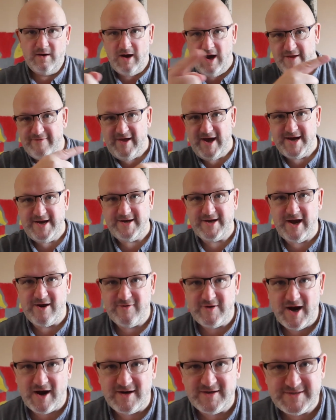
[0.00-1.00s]
And there you go,
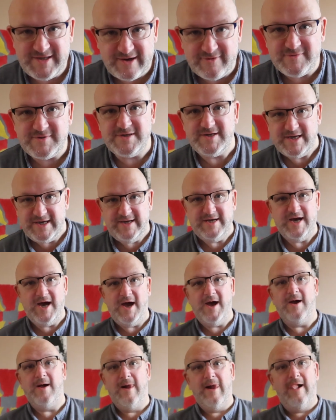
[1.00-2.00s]
guys, that was
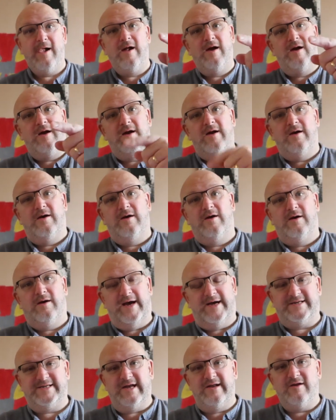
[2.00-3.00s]
the
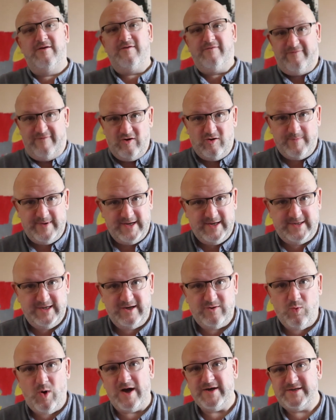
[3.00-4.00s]
extent of the filming I
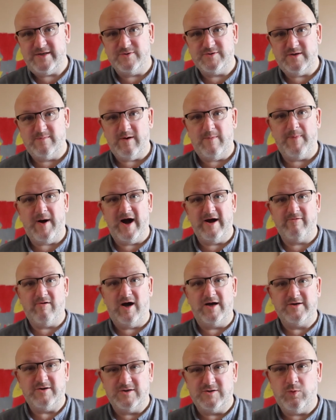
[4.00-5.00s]
did whilst I was on my bike
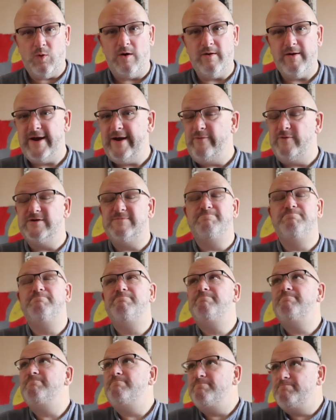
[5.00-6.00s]
ride, because one, it was
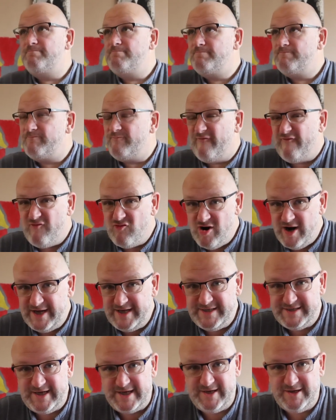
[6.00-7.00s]

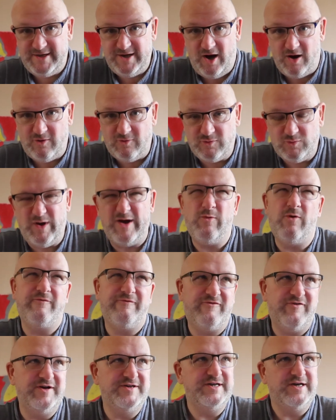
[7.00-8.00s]
freezing cold, well it wasn't
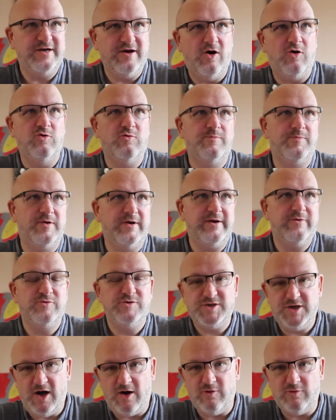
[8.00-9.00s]
freezing cold, but it was
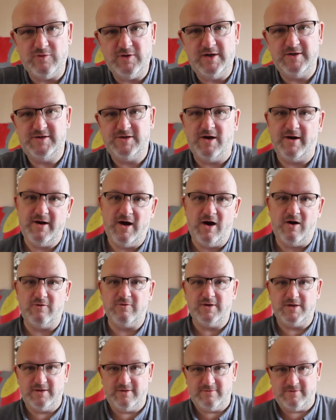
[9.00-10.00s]
cold, and trying to hold
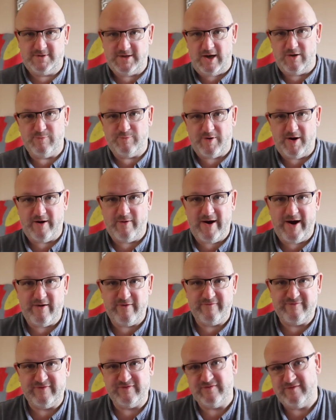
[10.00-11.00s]
a GoPro out
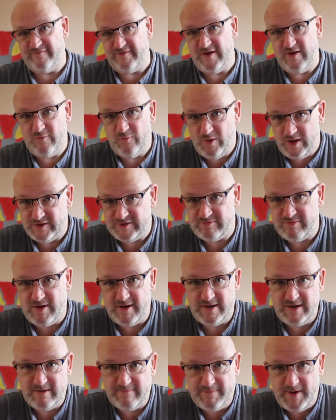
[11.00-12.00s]
in front of you whilst
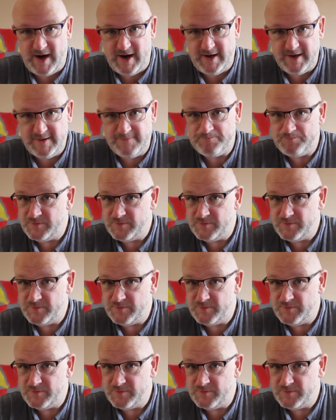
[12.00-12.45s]
riding a bike